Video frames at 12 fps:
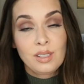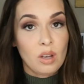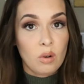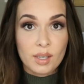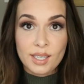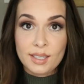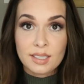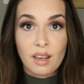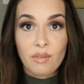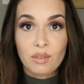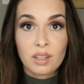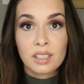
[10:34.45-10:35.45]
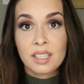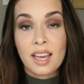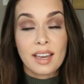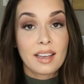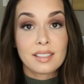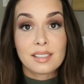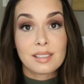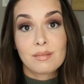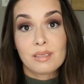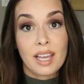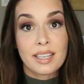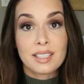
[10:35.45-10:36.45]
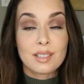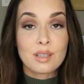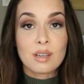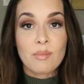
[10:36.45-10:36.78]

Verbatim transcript: So he definitely, I guess, likes his